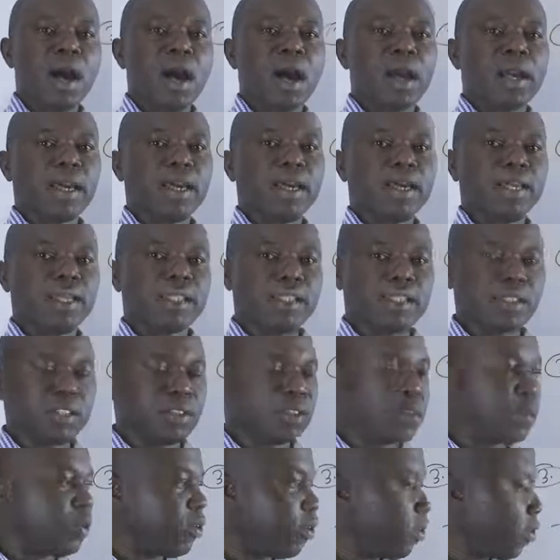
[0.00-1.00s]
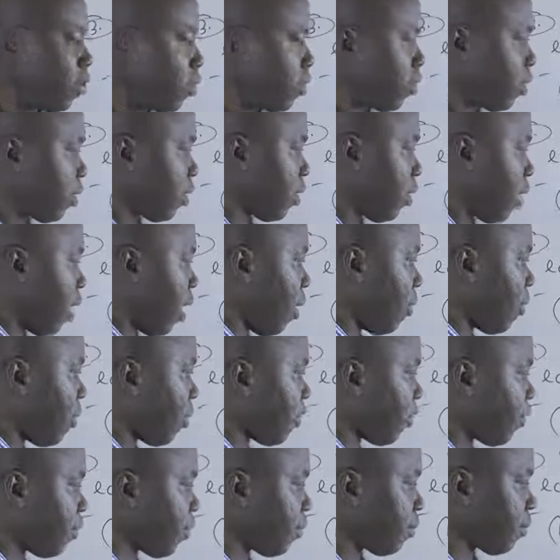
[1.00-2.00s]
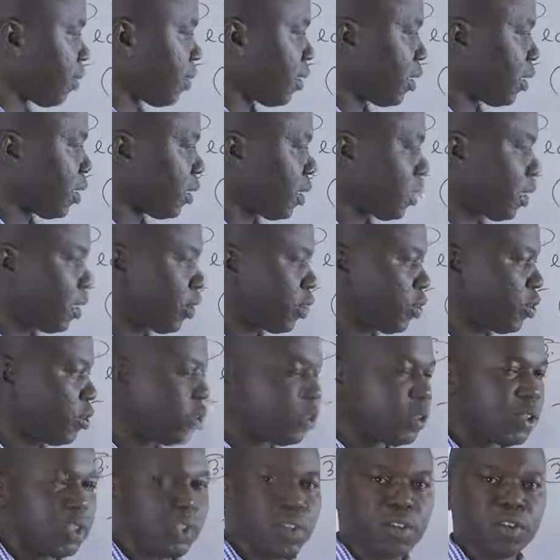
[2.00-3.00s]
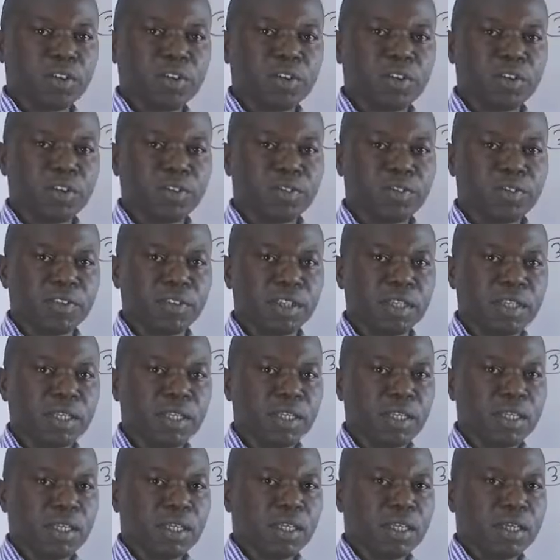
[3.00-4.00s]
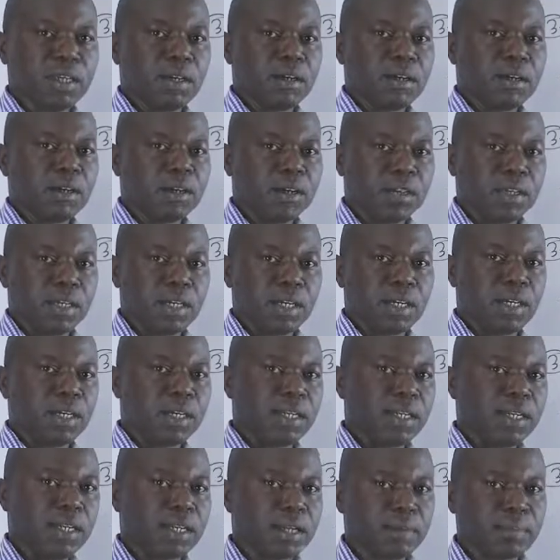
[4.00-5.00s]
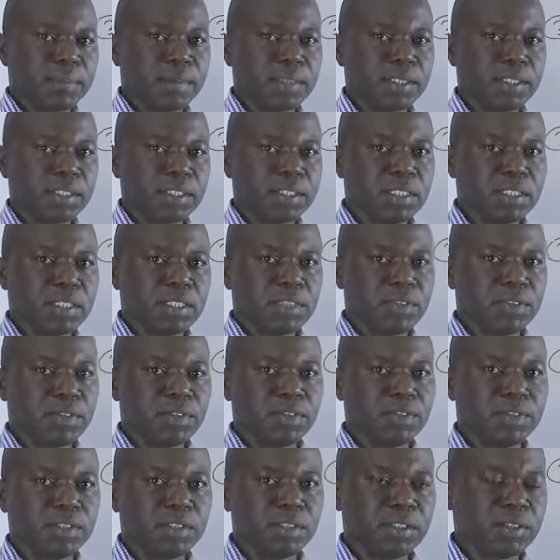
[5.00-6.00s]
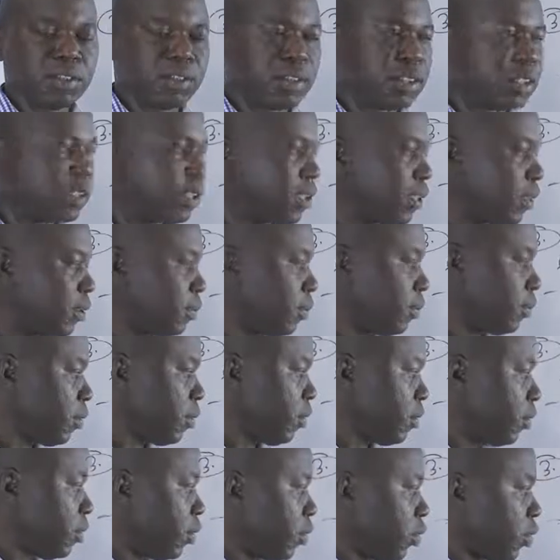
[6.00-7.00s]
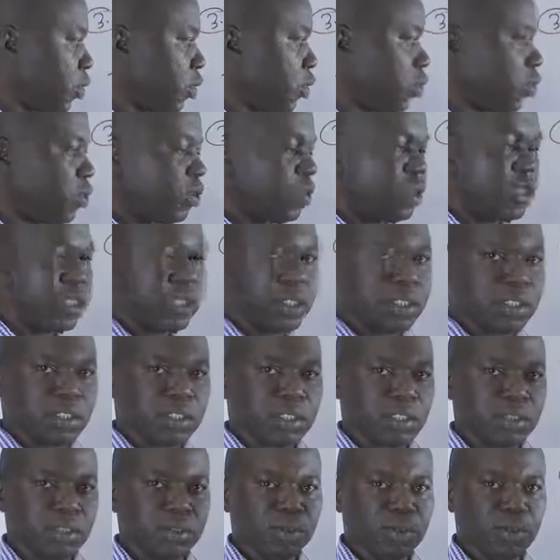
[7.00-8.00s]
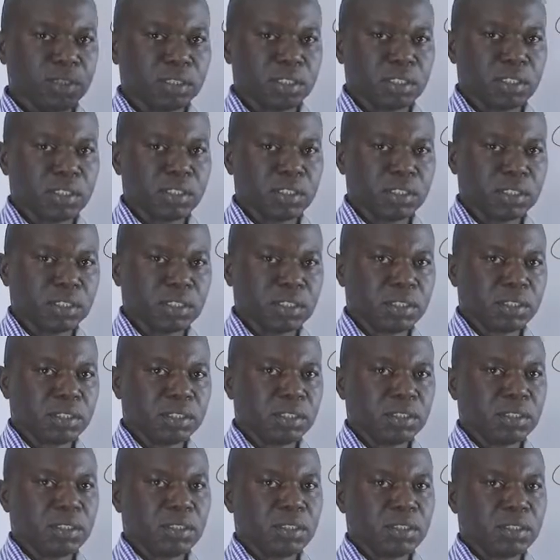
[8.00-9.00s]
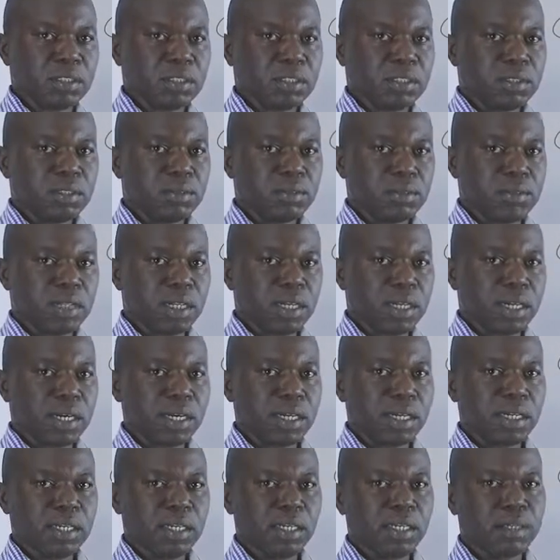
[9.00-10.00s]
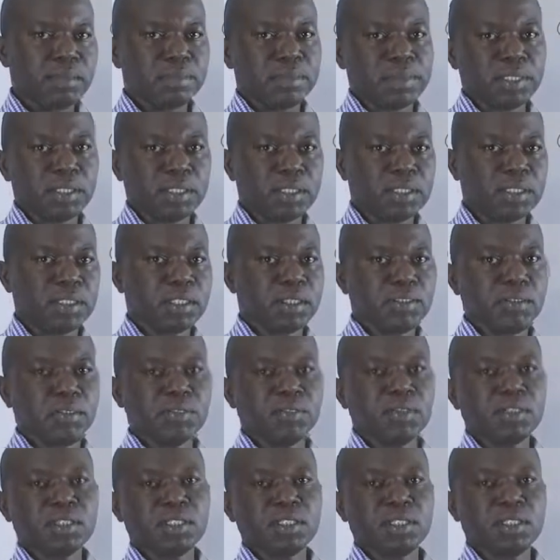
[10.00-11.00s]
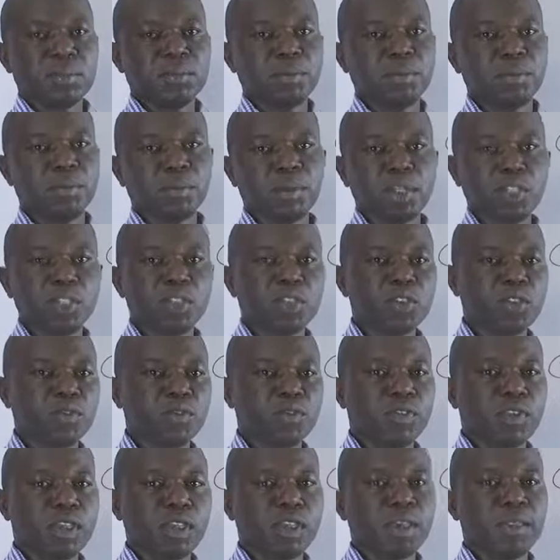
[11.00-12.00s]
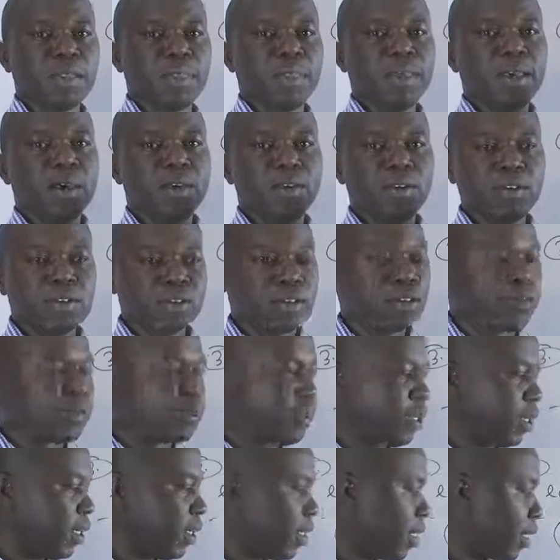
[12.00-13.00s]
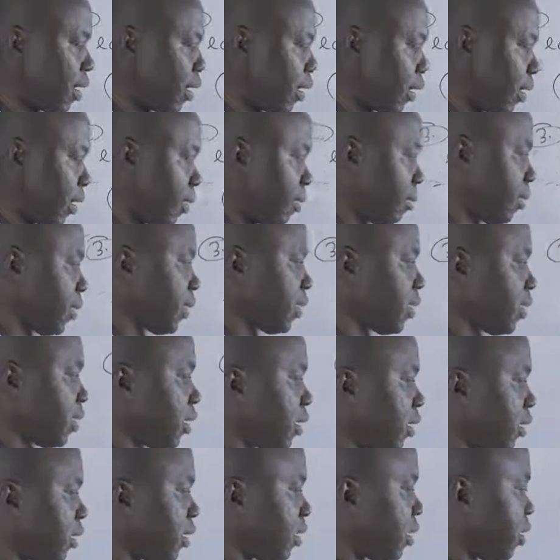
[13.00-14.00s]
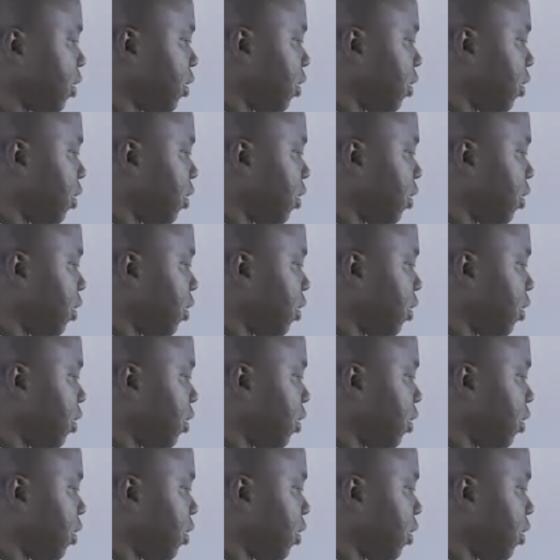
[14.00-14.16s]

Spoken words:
against or away from the threshold of the or the carrying capacity of the ecosystem. So it reduces it to the carrying capacity, reduces the population of the host to the carrying capacity